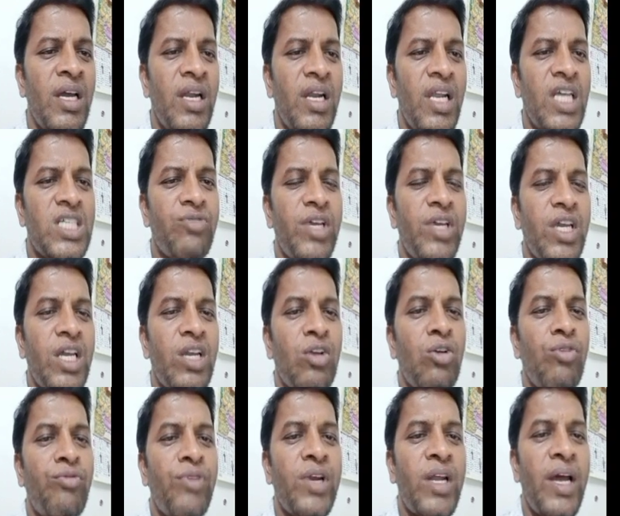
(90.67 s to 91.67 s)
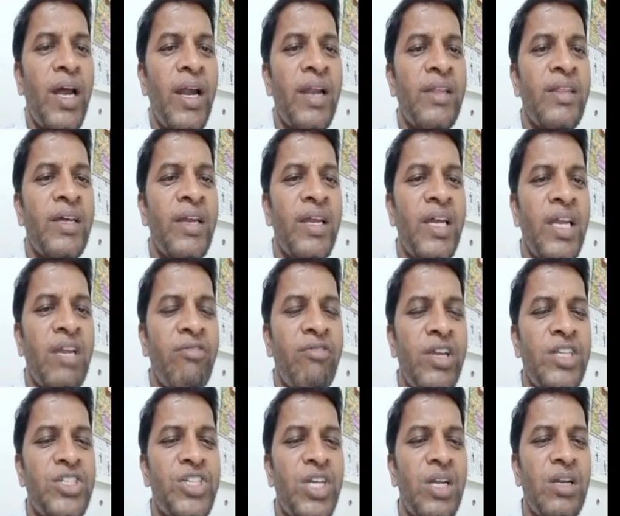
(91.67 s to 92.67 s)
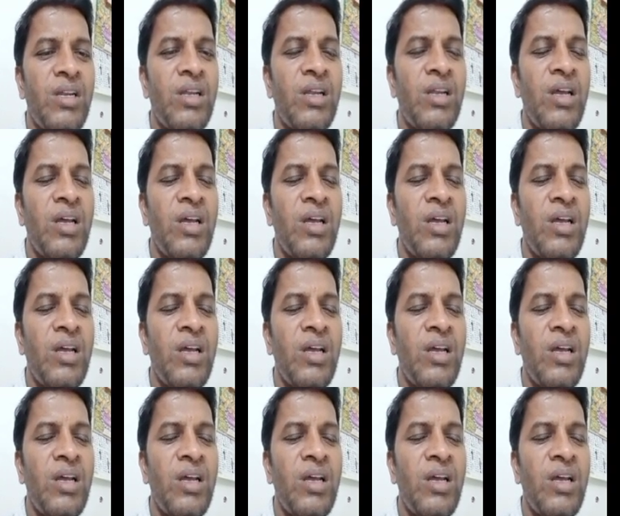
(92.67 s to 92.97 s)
Next we can go for another invention